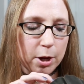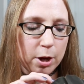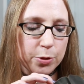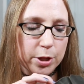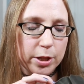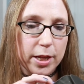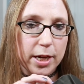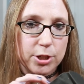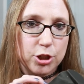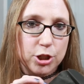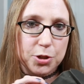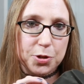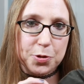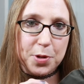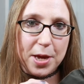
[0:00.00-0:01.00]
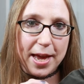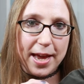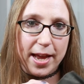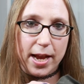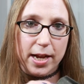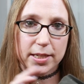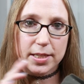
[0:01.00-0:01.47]
on the Lush U
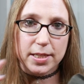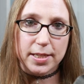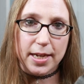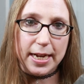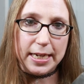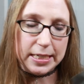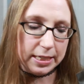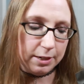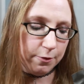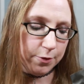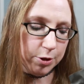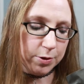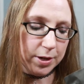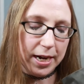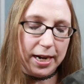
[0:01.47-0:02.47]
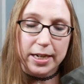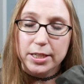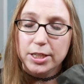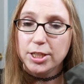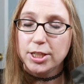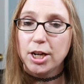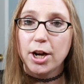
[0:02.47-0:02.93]
K site if you
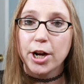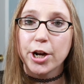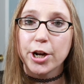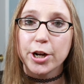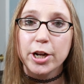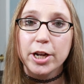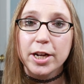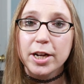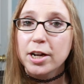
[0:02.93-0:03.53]
guys are,